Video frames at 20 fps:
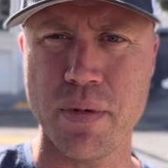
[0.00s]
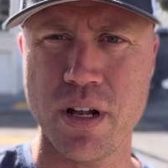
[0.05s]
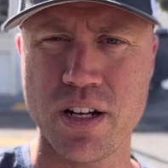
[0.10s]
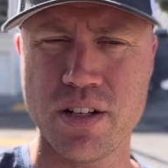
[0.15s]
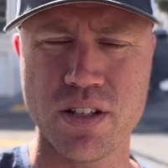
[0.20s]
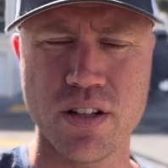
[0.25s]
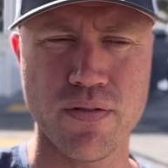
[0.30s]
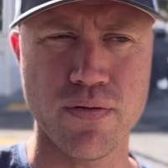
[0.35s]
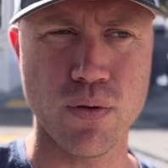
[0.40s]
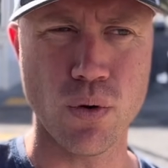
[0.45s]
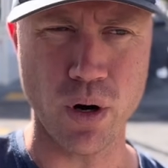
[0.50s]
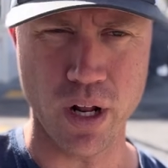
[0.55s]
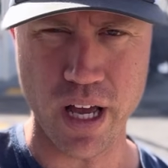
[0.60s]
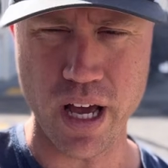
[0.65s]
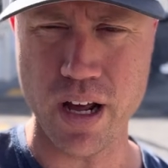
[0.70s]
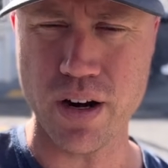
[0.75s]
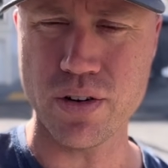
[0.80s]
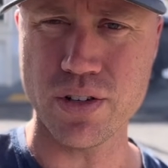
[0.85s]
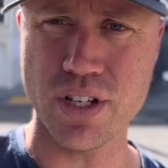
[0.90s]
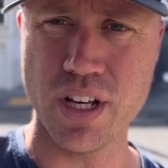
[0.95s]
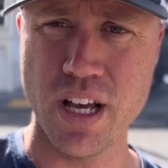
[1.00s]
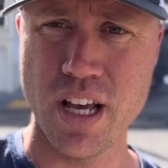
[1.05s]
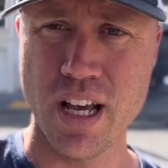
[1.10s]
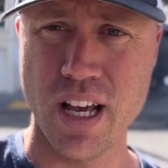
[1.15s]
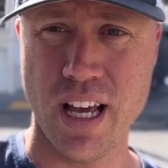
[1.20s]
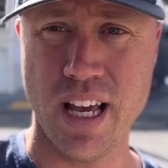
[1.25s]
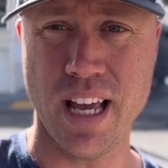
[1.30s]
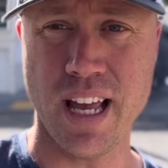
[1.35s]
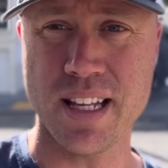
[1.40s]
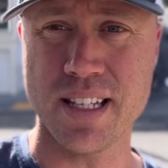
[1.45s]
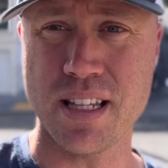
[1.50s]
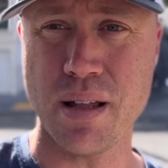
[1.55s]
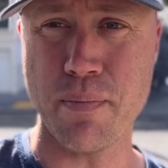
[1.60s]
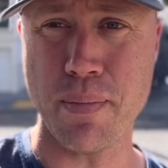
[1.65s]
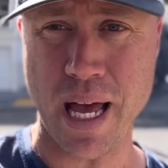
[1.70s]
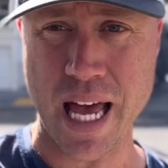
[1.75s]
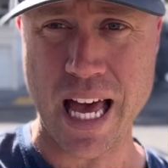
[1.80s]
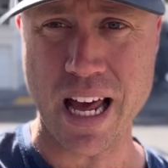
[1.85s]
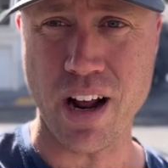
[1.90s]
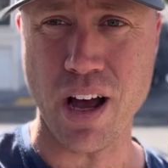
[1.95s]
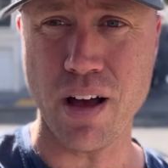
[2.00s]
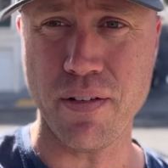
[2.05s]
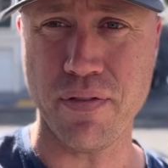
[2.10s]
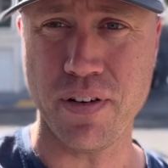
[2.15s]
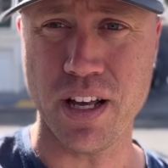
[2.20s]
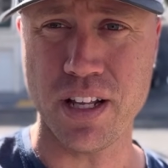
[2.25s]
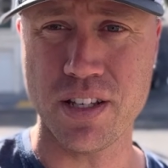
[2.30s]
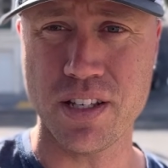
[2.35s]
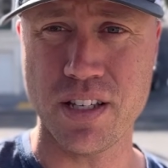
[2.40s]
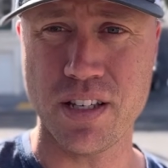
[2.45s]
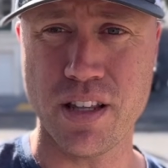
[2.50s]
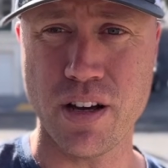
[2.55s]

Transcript: It is the 49ers against the bad offense.